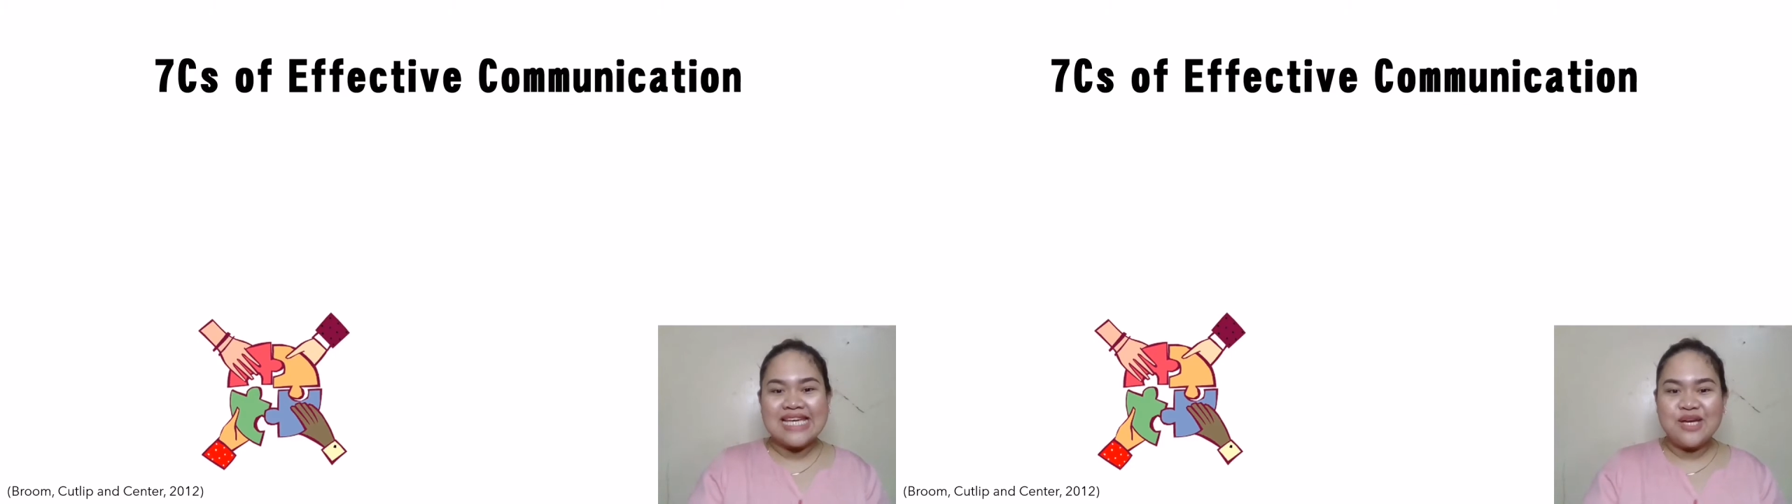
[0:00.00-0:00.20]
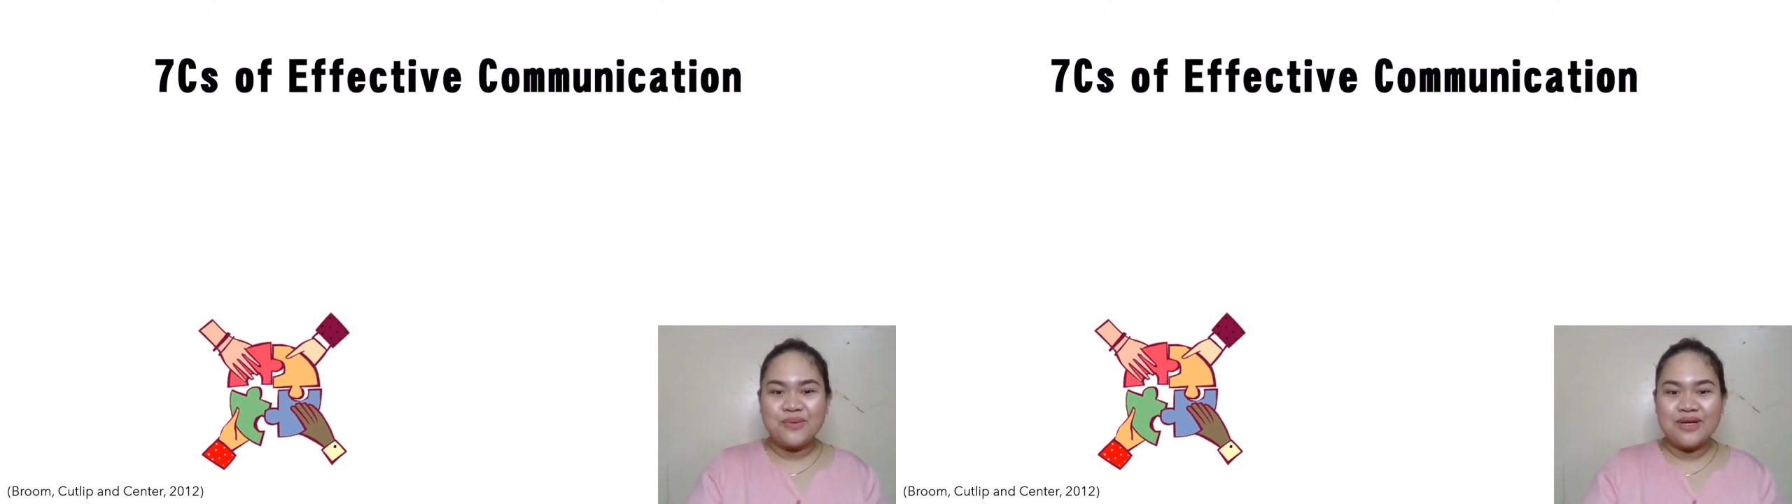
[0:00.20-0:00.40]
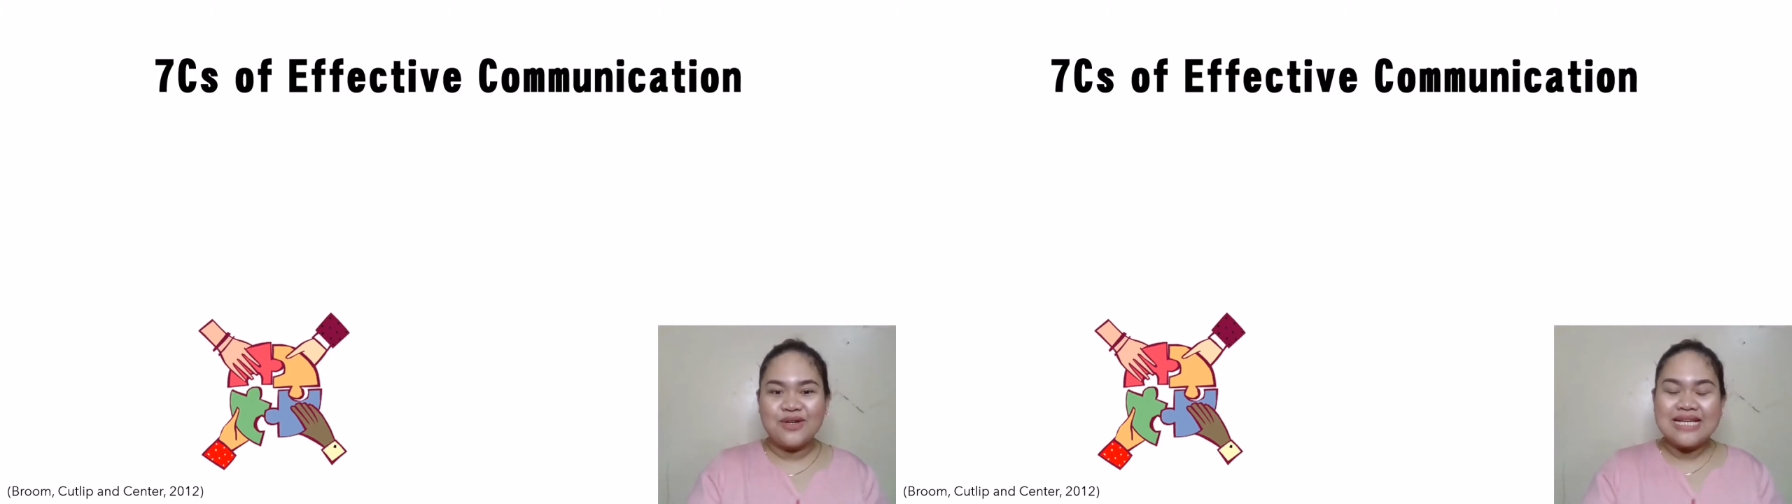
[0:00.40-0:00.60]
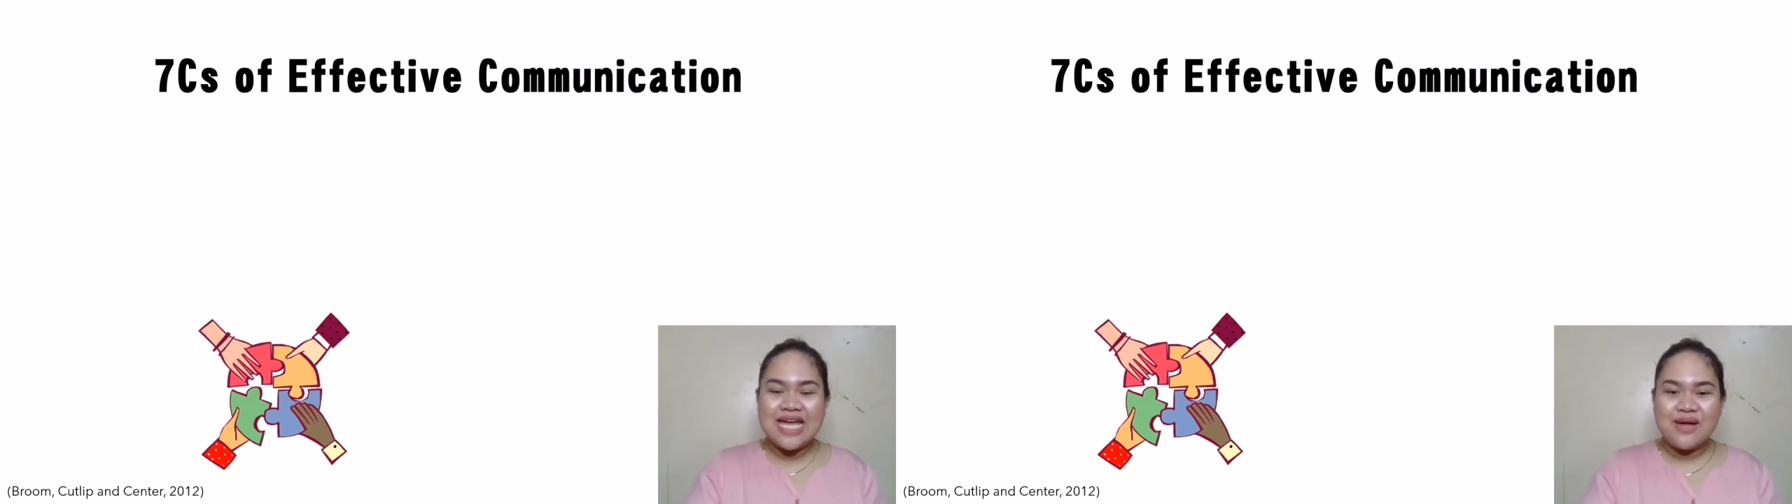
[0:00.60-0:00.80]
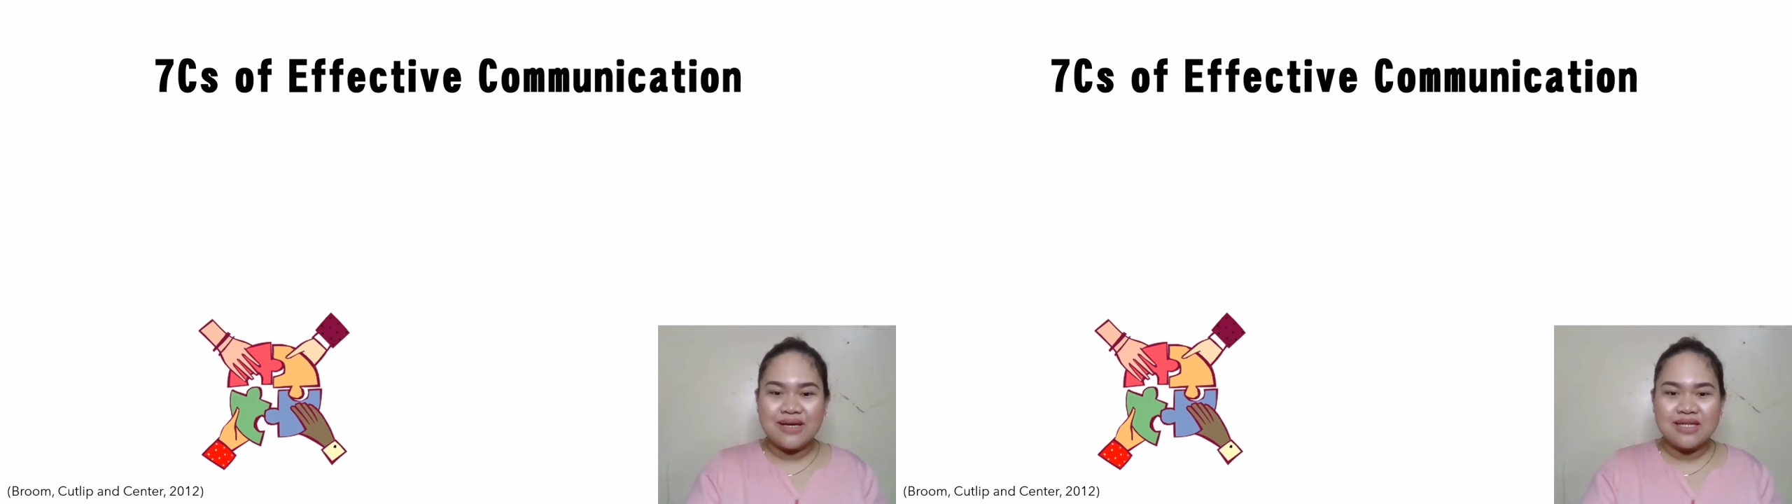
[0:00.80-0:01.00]
keyword or
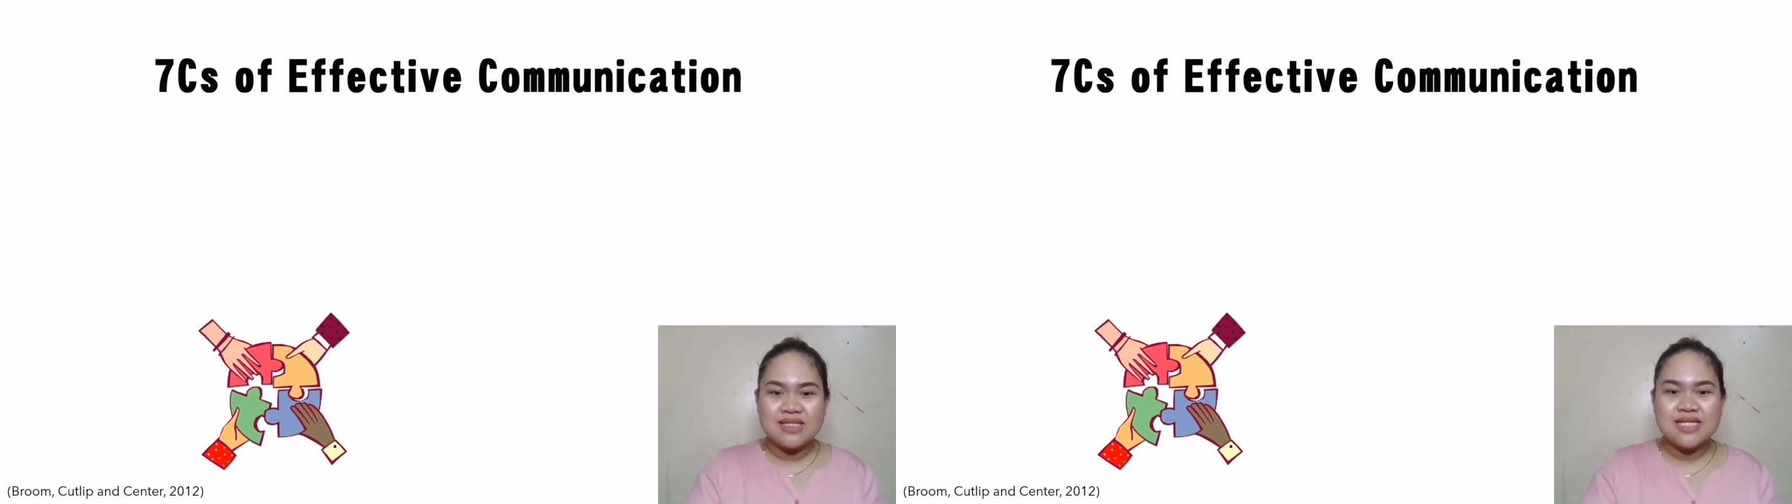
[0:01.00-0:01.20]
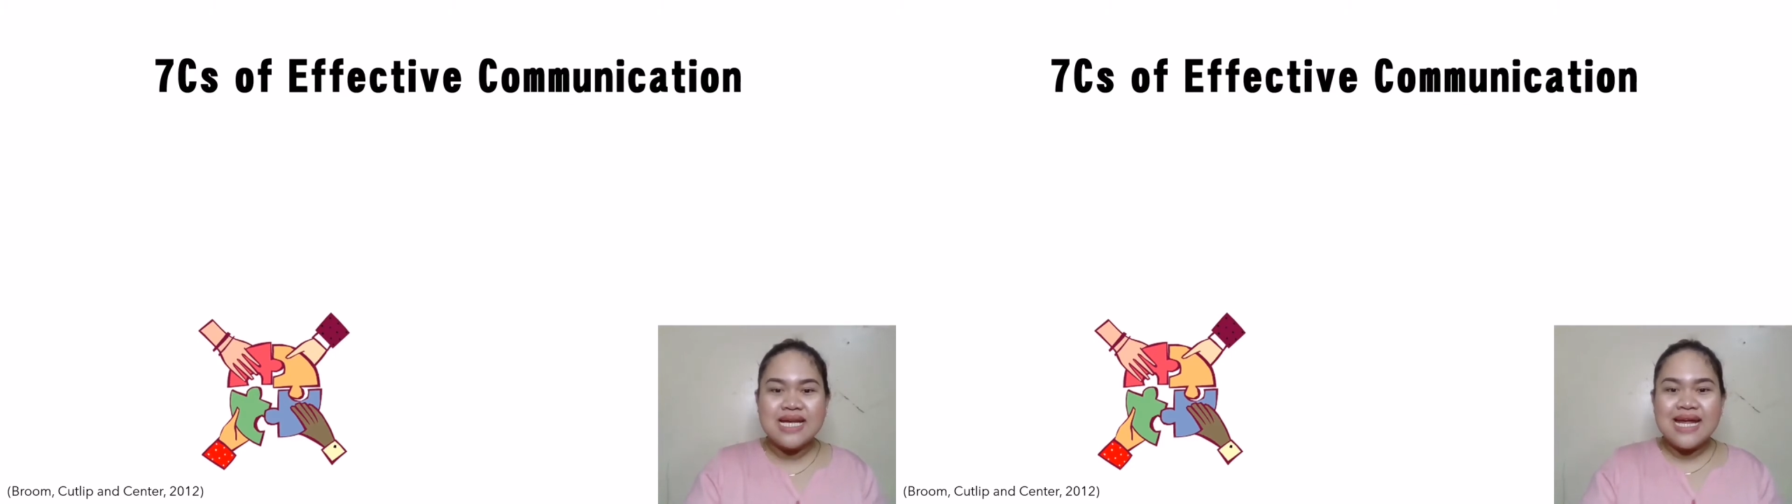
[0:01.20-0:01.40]
keywords